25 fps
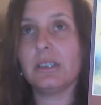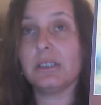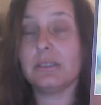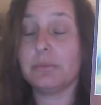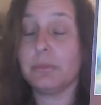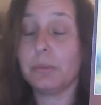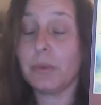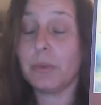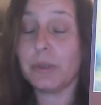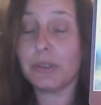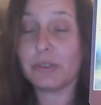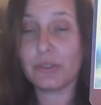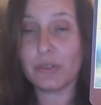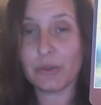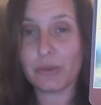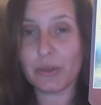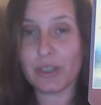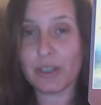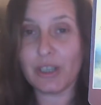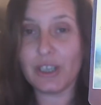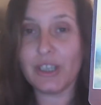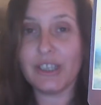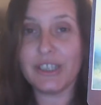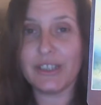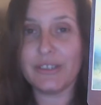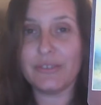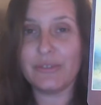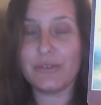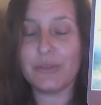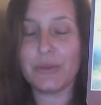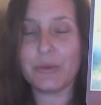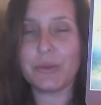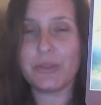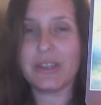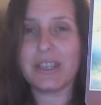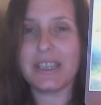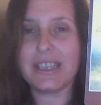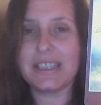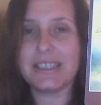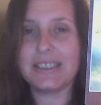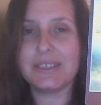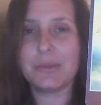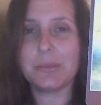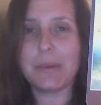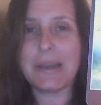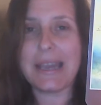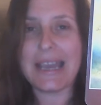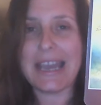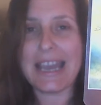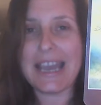well, to the light of all things,
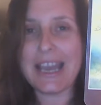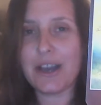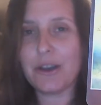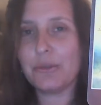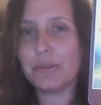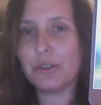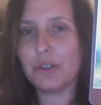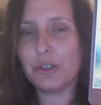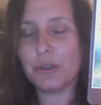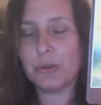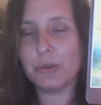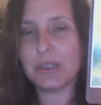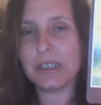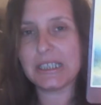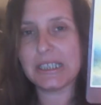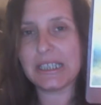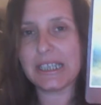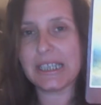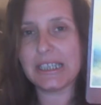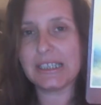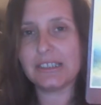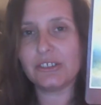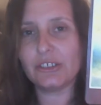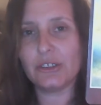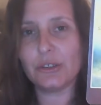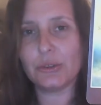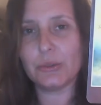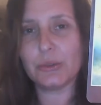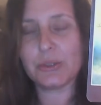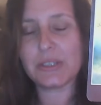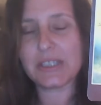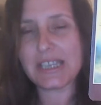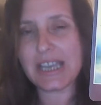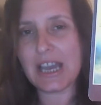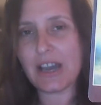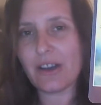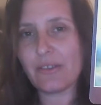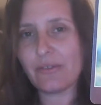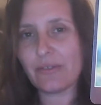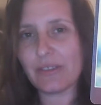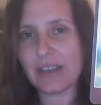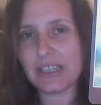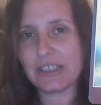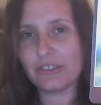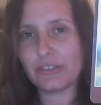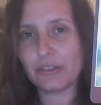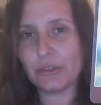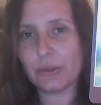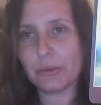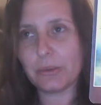but how you connect to yourself
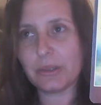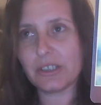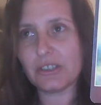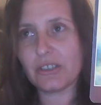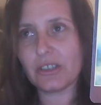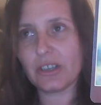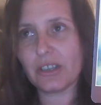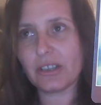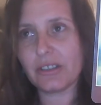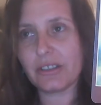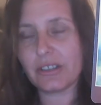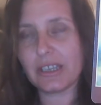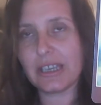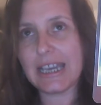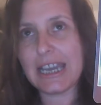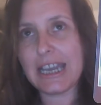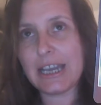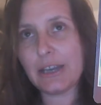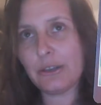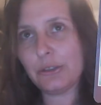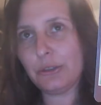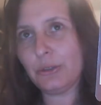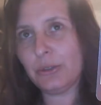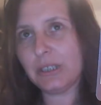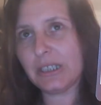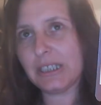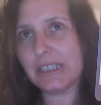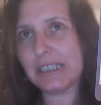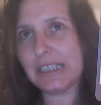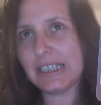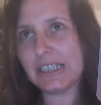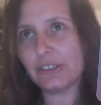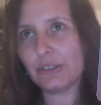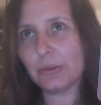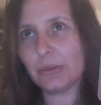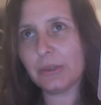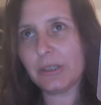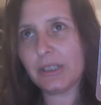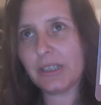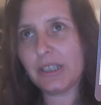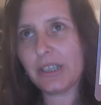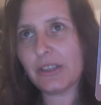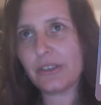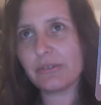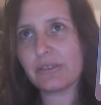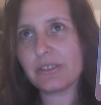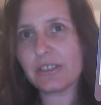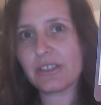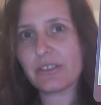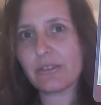and to each other. How you connect to
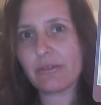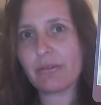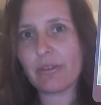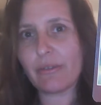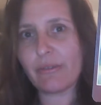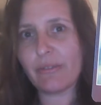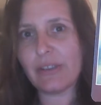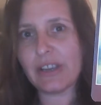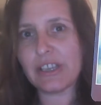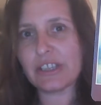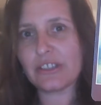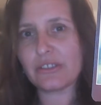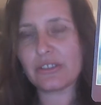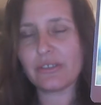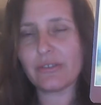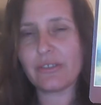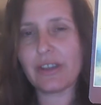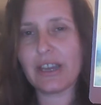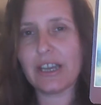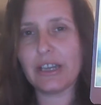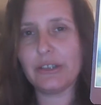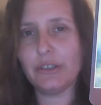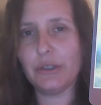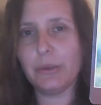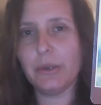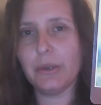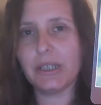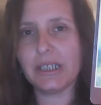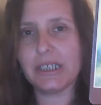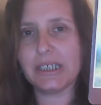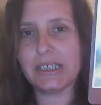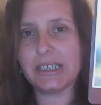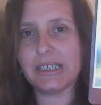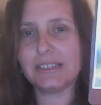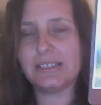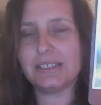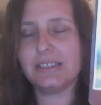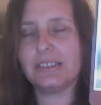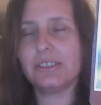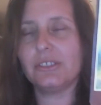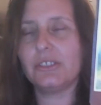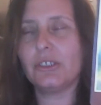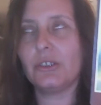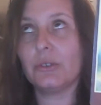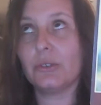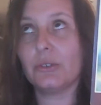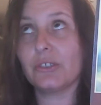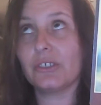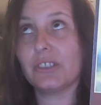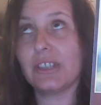another is a reflection of how you are connecting
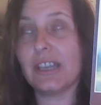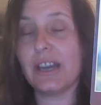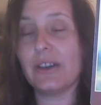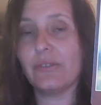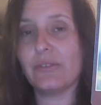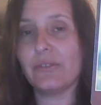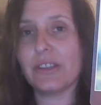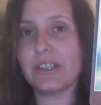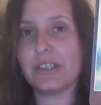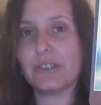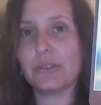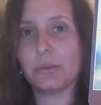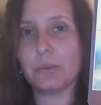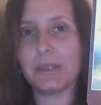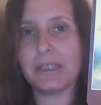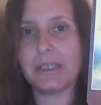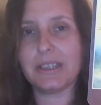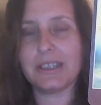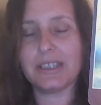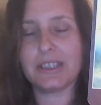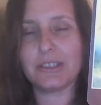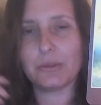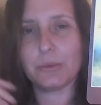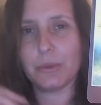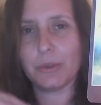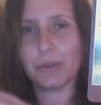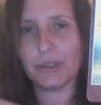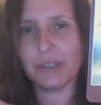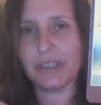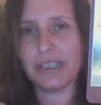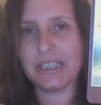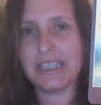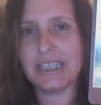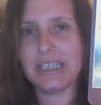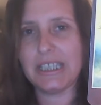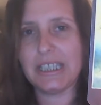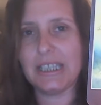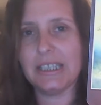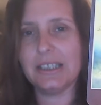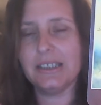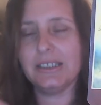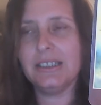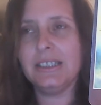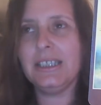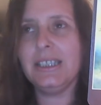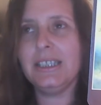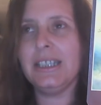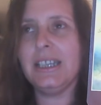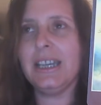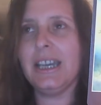to yourself this week. That's what I hear.
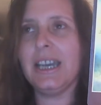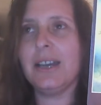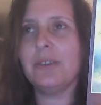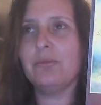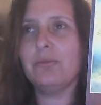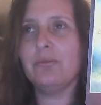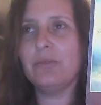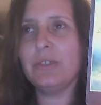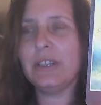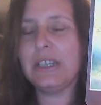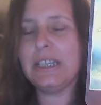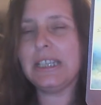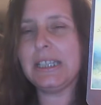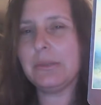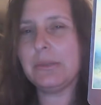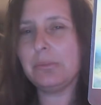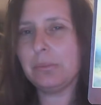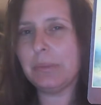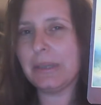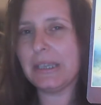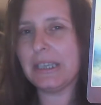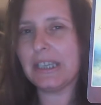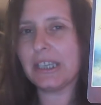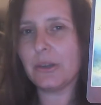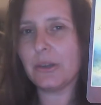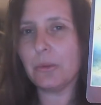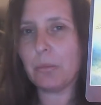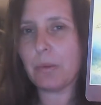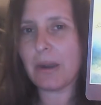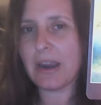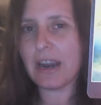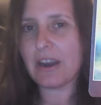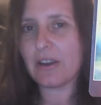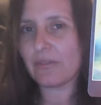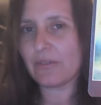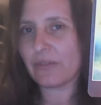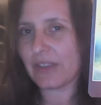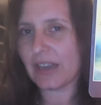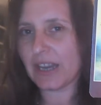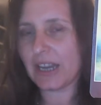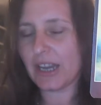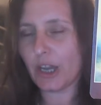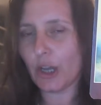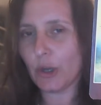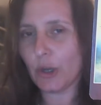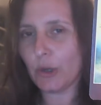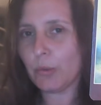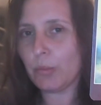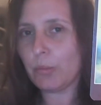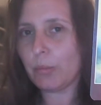Really being aware of that,
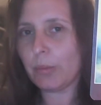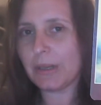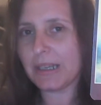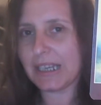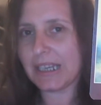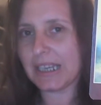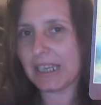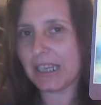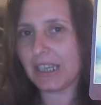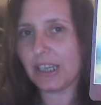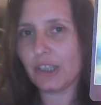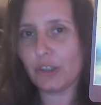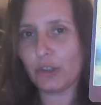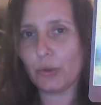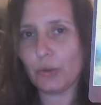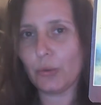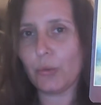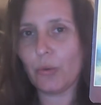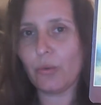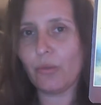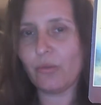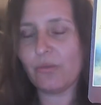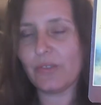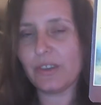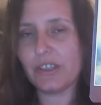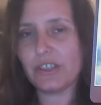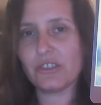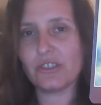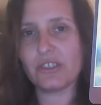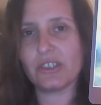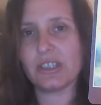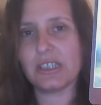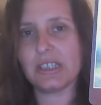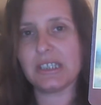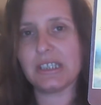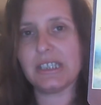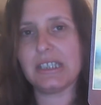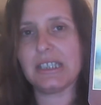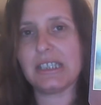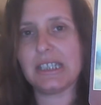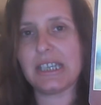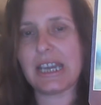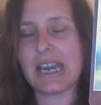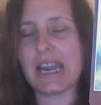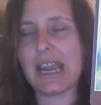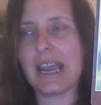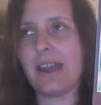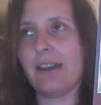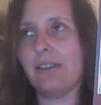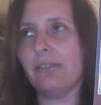opening your vision
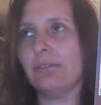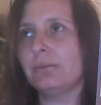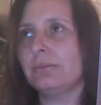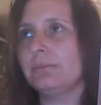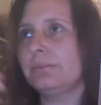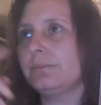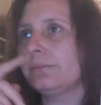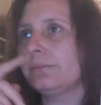now.